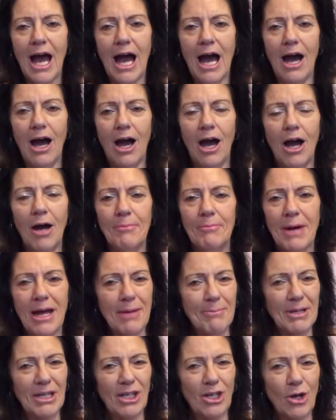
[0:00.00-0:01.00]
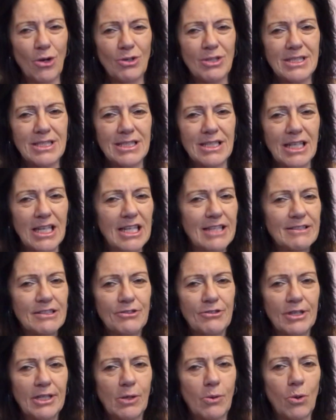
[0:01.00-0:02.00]
Maybe long sleeves,
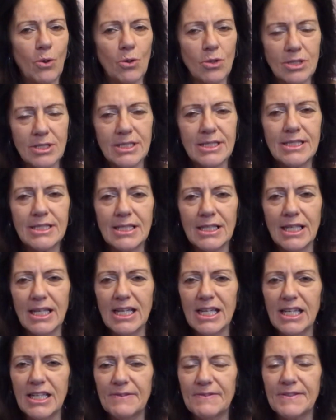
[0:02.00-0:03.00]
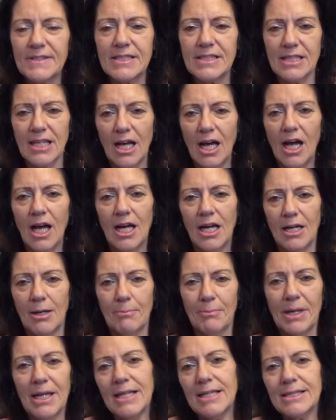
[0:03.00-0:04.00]
3/4 sleeves.
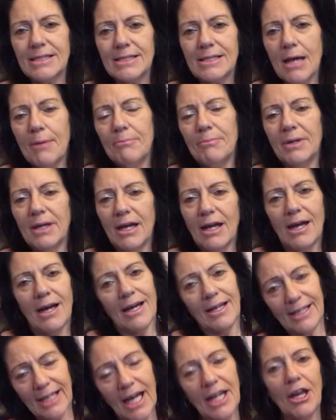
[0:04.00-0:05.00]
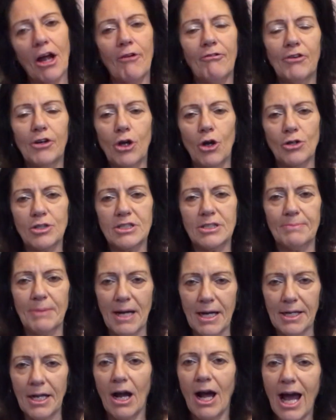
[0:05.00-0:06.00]
Please send me it. Again, I forgot
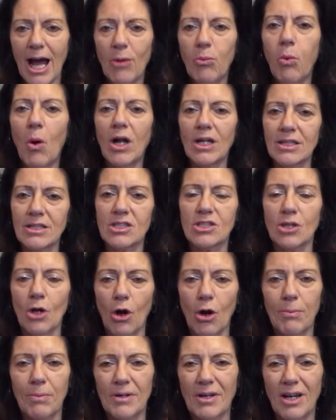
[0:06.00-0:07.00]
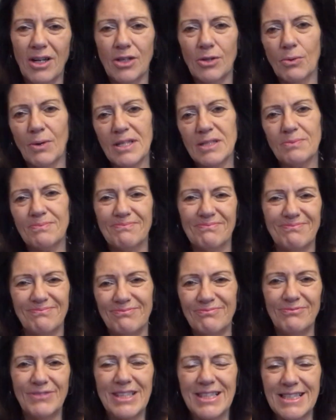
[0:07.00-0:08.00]
about it. I had one top and I could always
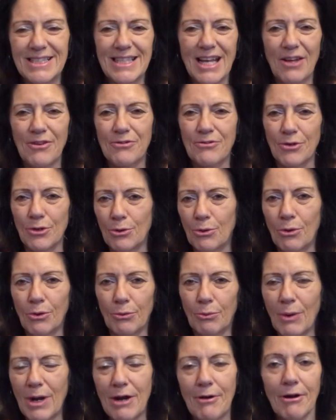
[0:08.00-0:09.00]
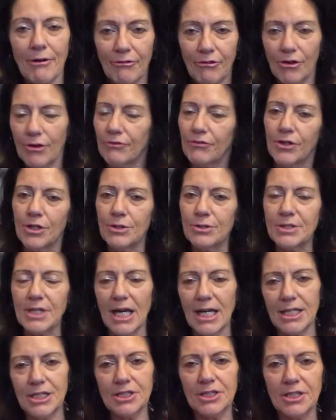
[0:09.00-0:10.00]
rinse that through or wear it for a few
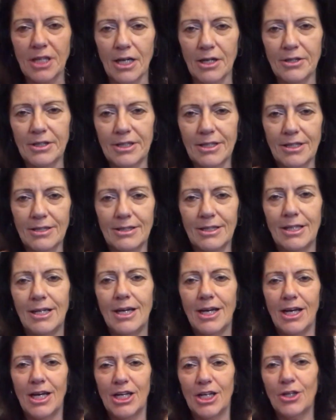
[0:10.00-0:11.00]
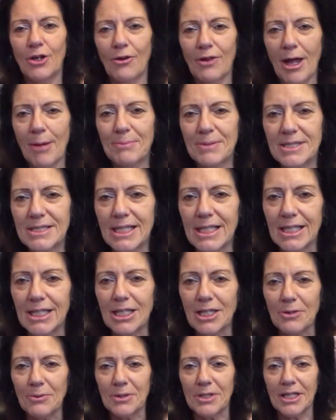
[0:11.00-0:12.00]
days. You know, you're not that
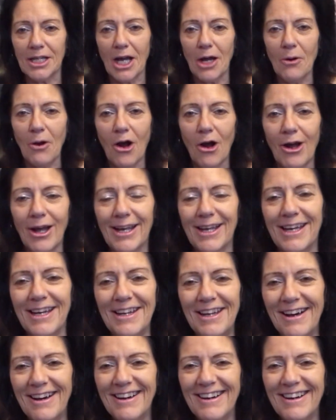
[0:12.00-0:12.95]
particular when you go hiking.